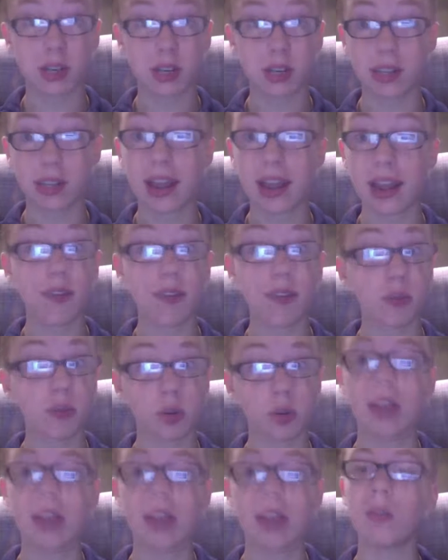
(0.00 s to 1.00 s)
have some great
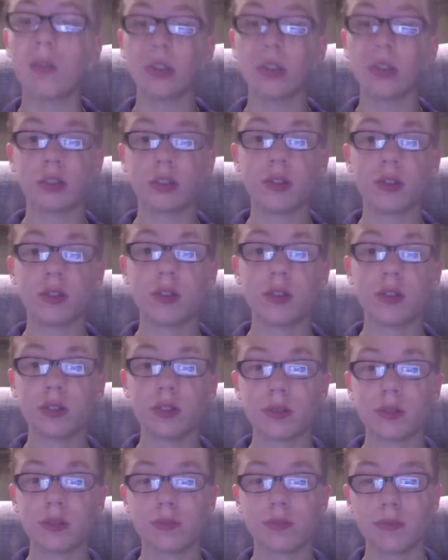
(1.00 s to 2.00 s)
roller coasters.
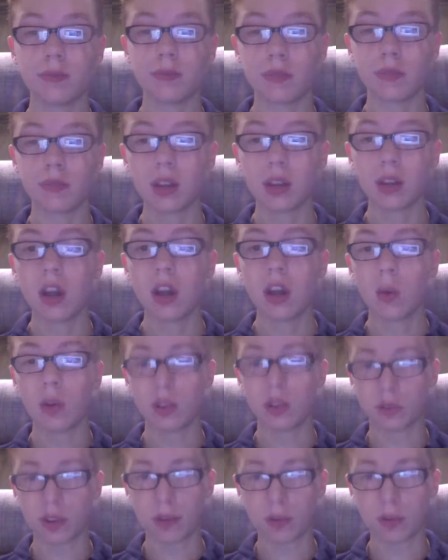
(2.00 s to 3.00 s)
What is your
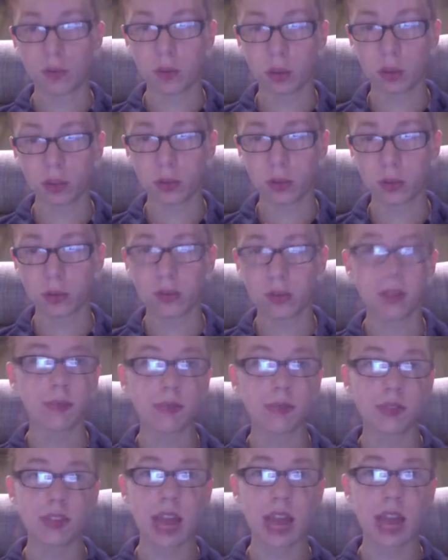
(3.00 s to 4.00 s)
favorite roller coaster?
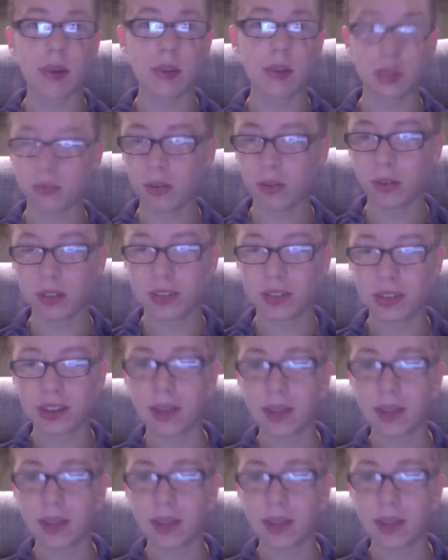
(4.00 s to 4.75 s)
Sky Rush. Already said that.